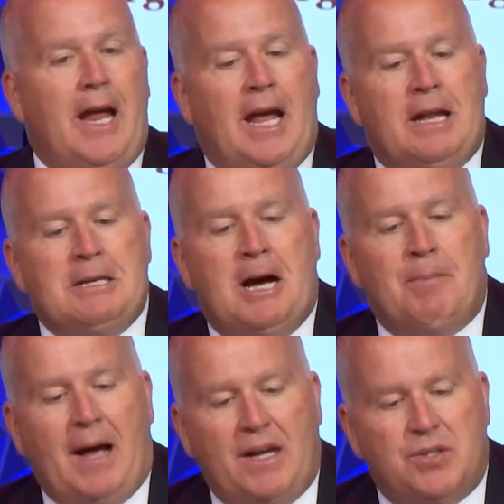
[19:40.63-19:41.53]
And
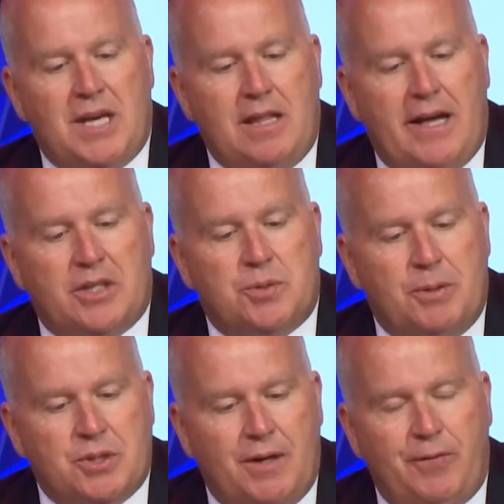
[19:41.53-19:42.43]
I say that
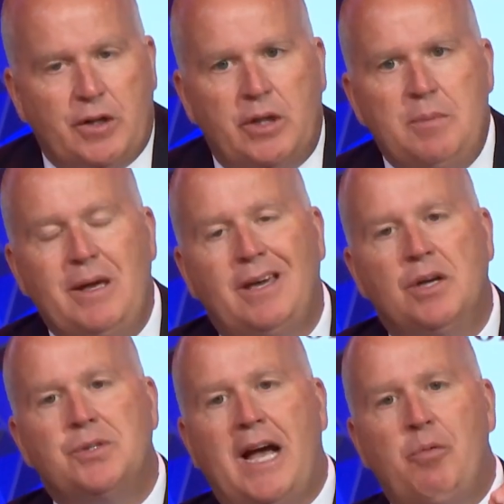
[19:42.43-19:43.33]
specifically
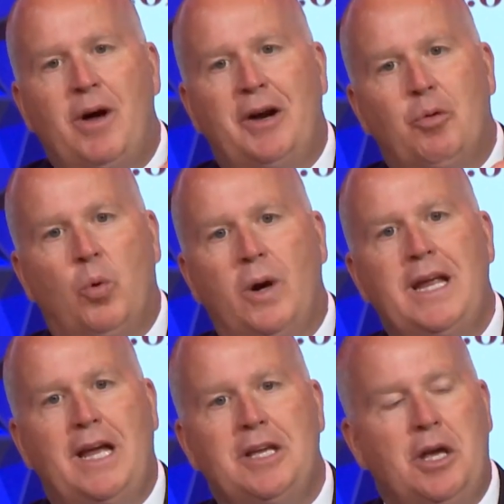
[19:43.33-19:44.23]
because I want to
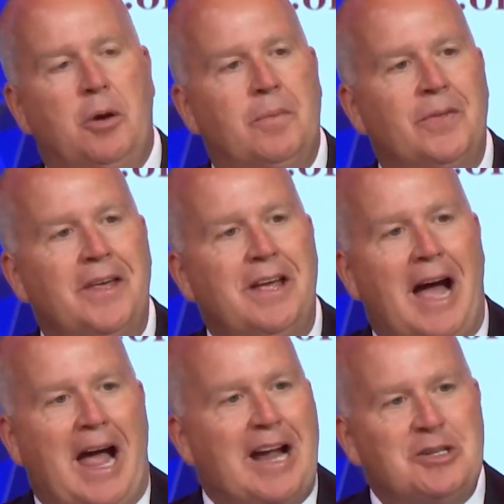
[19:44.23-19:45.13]
orient you.
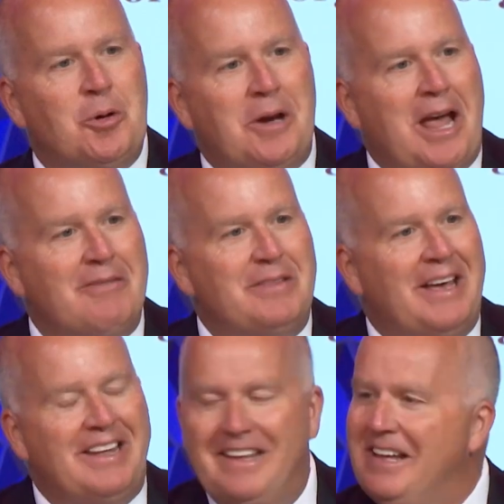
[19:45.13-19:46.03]
I don't have
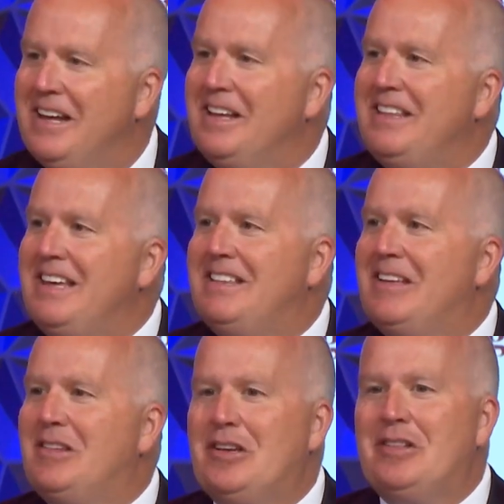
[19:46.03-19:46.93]

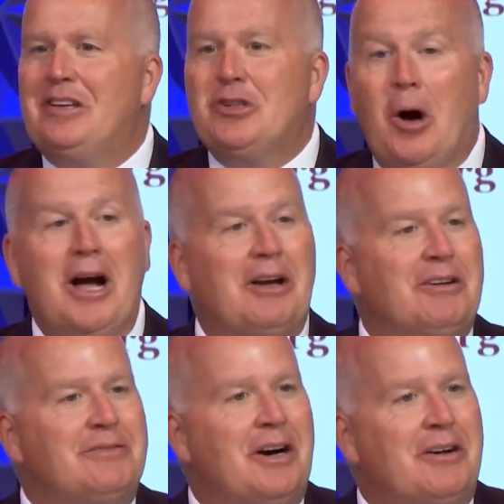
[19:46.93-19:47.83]
the talk
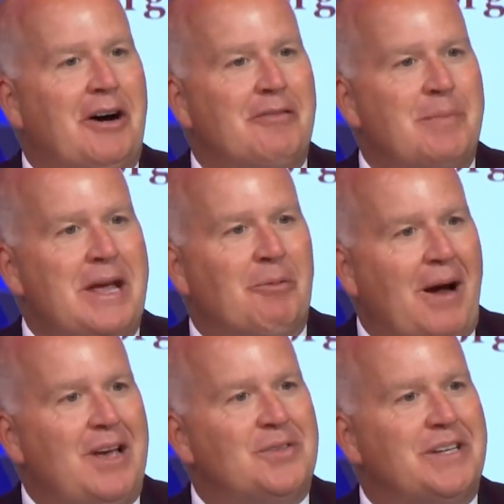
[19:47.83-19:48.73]
of being
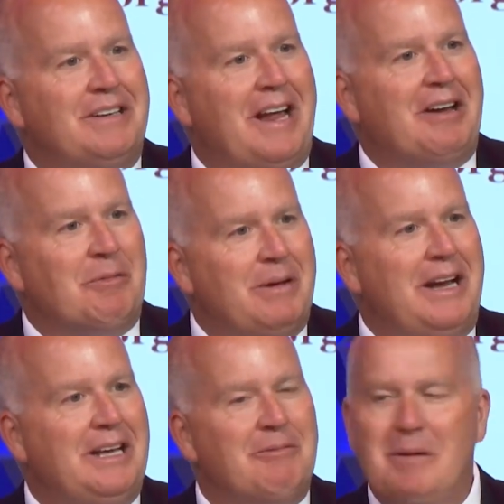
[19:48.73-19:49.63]
raised and
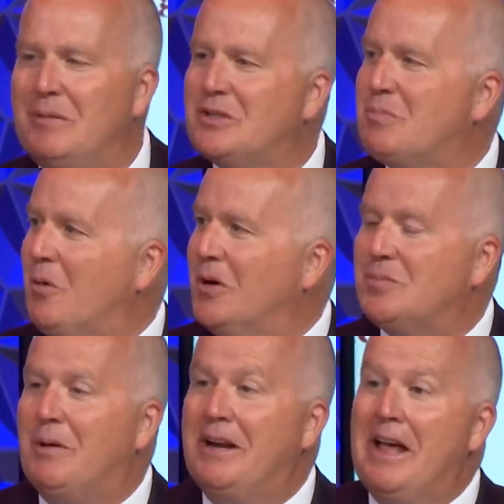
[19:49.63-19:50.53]
competing in women's
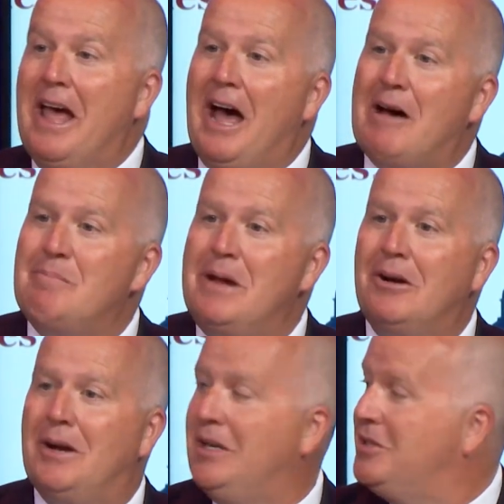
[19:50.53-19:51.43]
sports, but I'm
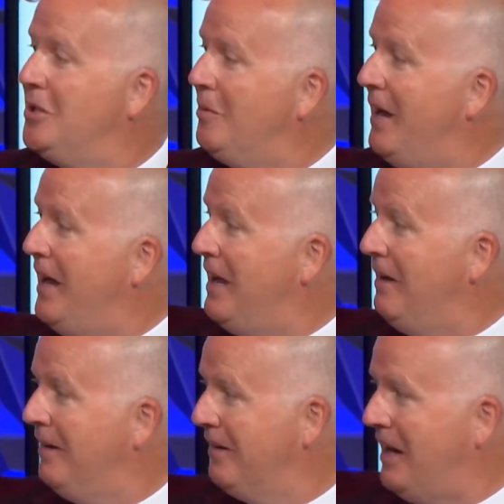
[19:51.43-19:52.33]
married to
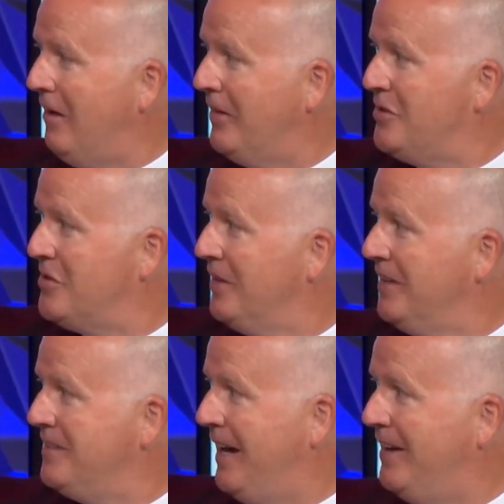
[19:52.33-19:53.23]
a college
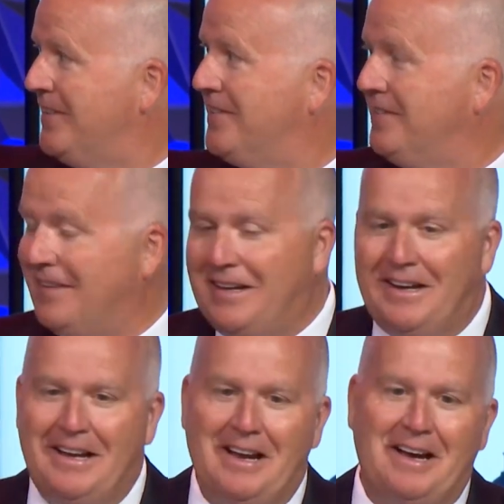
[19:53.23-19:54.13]
tennis
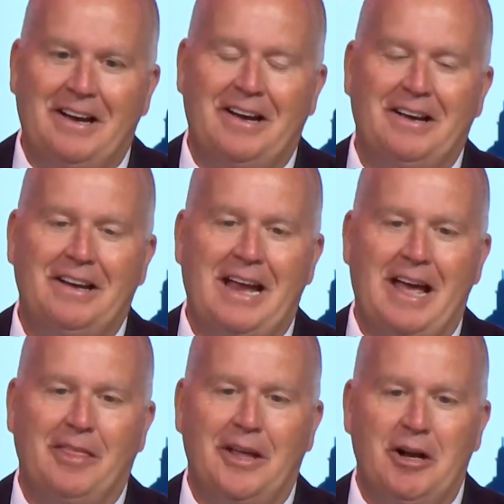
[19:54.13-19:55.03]

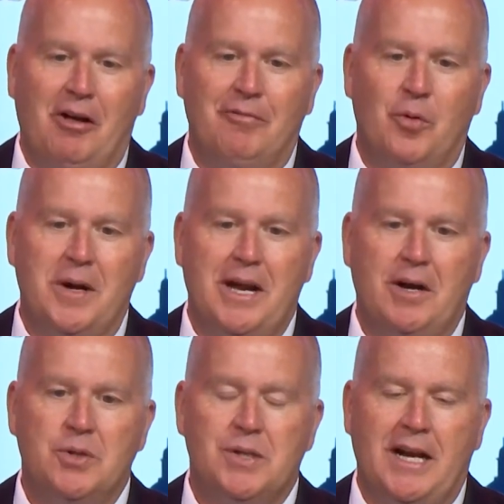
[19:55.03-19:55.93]
athlete all 4
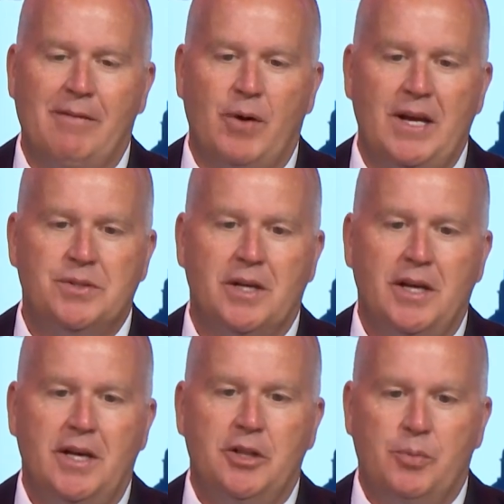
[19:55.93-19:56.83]
years, and I've raised
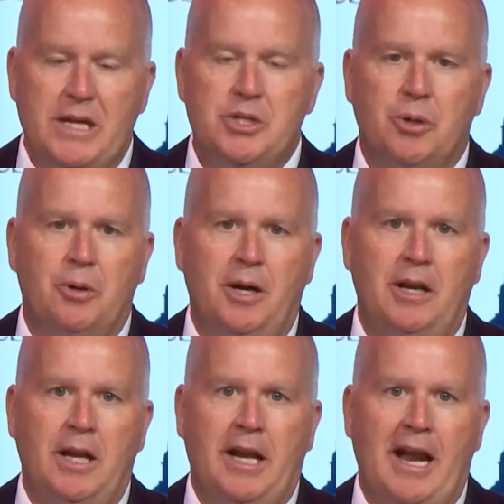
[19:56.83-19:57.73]
3 children,
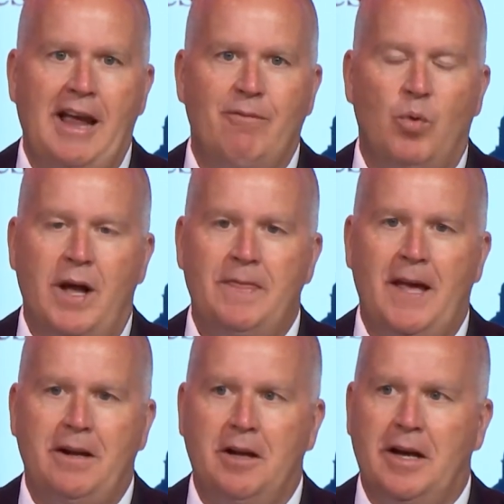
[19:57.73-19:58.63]
and I have one
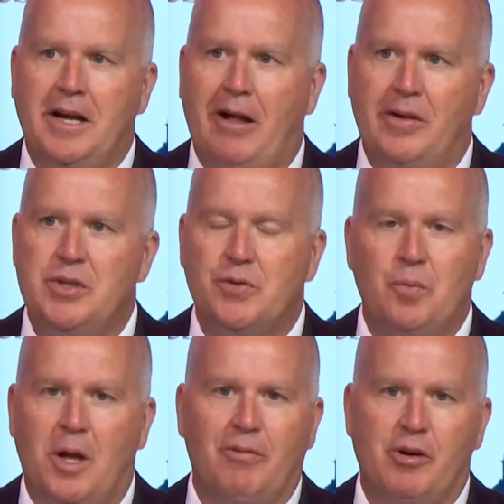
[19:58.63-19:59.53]
that colleges
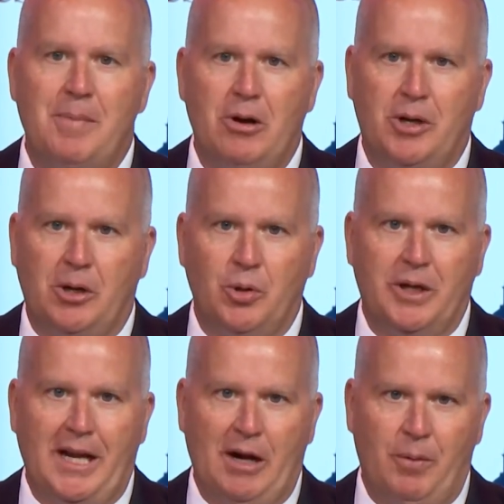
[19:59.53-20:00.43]
from all over America are
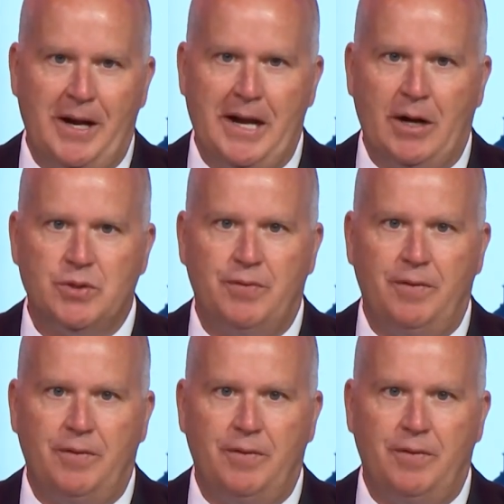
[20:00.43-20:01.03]
looking at right now. He's